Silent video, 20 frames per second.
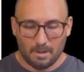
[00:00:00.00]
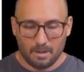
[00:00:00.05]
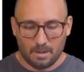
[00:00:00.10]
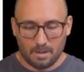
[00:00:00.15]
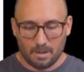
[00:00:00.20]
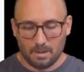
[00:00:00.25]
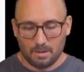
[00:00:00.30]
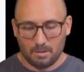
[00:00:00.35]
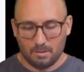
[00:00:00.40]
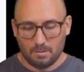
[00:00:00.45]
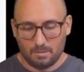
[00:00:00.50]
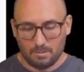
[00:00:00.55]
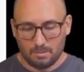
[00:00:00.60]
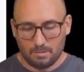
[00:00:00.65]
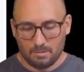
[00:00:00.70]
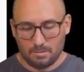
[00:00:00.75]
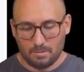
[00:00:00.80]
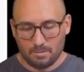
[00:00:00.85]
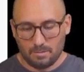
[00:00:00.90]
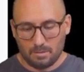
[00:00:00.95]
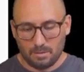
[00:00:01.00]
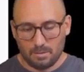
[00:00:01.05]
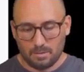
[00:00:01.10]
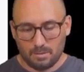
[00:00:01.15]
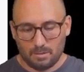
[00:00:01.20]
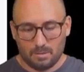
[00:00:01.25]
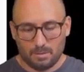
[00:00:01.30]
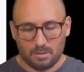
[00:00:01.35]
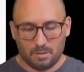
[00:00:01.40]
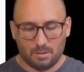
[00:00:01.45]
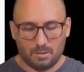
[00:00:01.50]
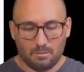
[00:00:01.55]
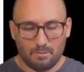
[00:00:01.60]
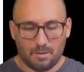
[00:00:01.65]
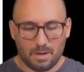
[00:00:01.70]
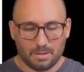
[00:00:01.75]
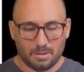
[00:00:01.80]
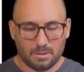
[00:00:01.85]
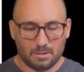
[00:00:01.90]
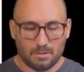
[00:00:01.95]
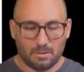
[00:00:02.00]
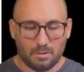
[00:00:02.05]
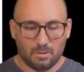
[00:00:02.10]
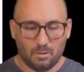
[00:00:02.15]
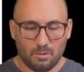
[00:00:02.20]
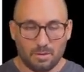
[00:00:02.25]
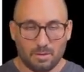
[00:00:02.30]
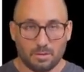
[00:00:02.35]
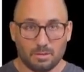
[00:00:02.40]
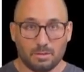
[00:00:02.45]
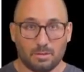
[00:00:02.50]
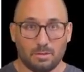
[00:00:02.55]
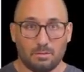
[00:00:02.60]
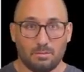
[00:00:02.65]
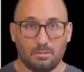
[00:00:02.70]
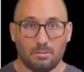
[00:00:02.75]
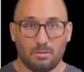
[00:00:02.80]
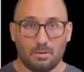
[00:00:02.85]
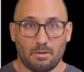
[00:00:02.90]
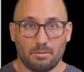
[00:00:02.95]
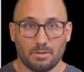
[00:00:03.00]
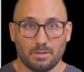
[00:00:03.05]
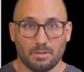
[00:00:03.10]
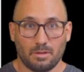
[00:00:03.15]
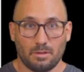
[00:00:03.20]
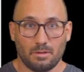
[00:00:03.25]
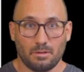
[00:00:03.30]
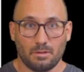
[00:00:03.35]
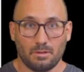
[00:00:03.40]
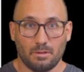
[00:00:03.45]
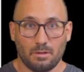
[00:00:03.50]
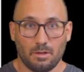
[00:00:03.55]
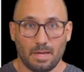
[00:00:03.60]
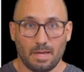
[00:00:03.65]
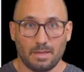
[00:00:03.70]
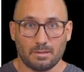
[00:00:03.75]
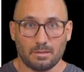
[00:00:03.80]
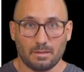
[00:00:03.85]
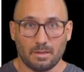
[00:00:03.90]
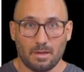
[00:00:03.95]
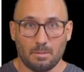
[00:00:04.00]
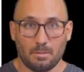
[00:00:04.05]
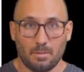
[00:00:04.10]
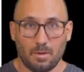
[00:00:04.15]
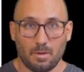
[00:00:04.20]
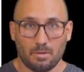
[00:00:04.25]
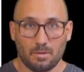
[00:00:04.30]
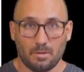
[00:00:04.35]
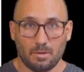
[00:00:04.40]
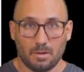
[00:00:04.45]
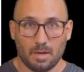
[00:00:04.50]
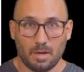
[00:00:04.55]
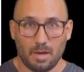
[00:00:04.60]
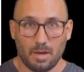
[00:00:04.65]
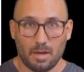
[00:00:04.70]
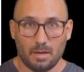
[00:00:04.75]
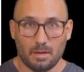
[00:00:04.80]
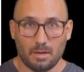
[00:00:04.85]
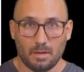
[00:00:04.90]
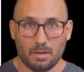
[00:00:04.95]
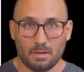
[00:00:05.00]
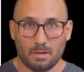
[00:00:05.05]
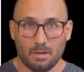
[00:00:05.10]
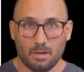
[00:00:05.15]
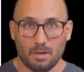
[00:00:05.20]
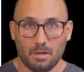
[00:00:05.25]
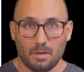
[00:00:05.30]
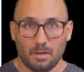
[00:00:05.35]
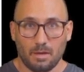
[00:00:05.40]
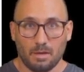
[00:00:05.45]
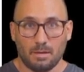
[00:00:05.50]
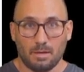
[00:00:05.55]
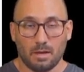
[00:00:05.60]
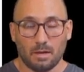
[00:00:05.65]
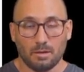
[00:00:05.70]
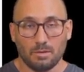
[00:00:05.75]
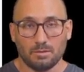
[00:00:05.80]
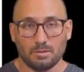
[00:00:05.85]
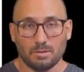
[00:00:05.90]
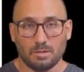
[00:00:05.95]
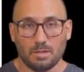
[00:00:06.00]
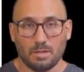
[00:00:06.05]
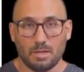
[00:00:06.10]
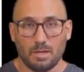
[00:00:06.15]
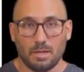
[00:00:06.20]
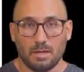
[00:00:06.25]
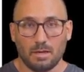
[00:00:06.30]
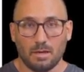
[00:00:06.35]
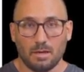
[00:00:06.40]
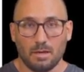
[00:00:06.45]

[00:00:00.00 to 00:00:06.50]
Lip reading: Now the device turns to horizontal landscape mode again. And now you see